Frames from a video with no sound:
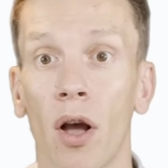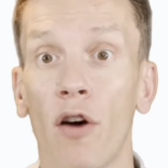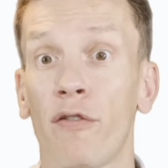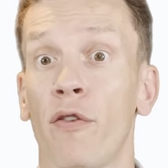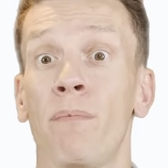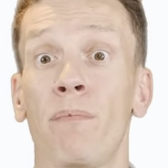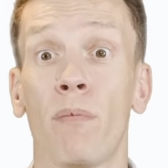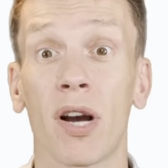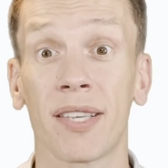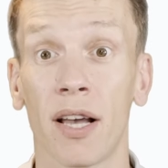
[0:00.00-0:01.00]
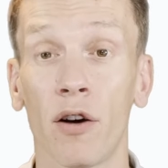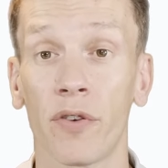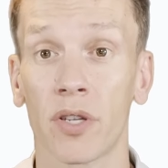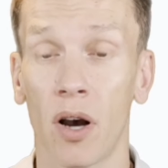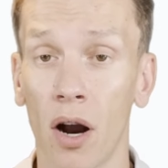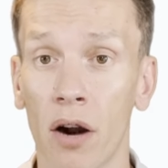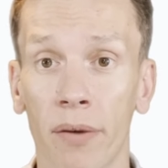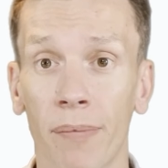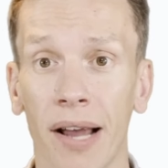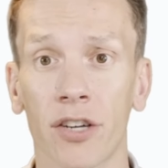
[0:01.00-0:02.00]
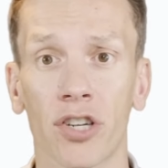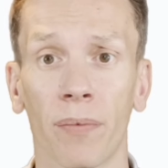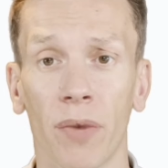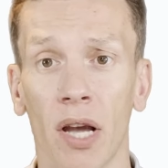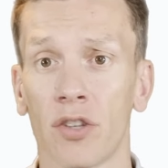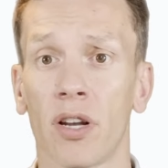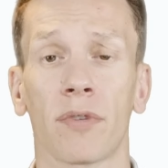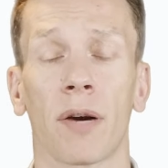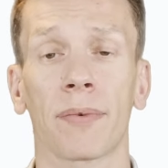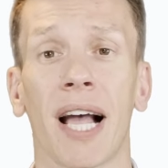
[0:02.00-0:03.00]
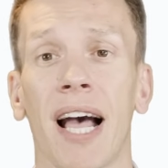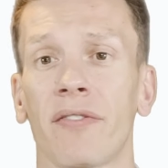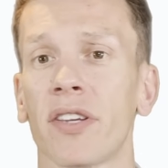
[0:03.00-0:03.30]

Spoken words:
For myself as a hiring manager, sometimes I have to